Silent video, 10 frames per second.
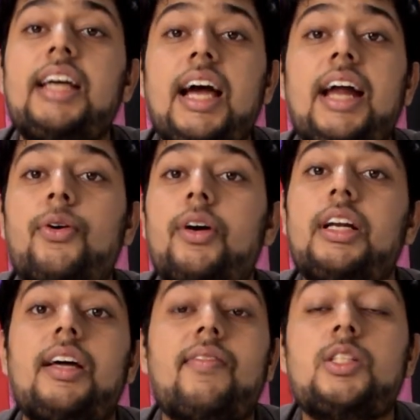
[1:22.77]
Android
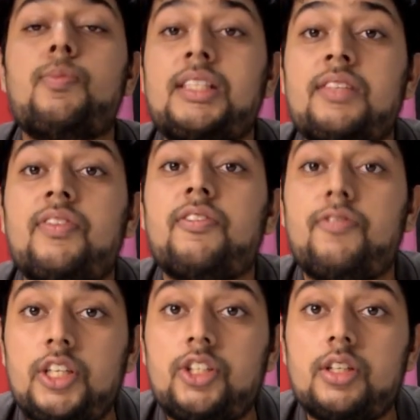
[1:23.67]
11 specific
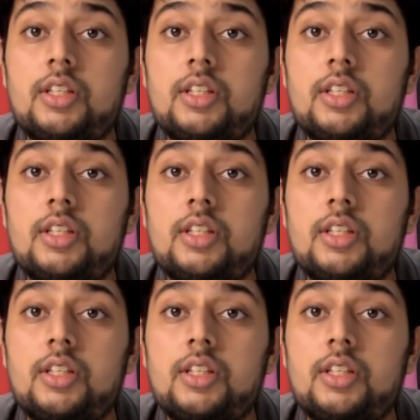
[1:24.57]
features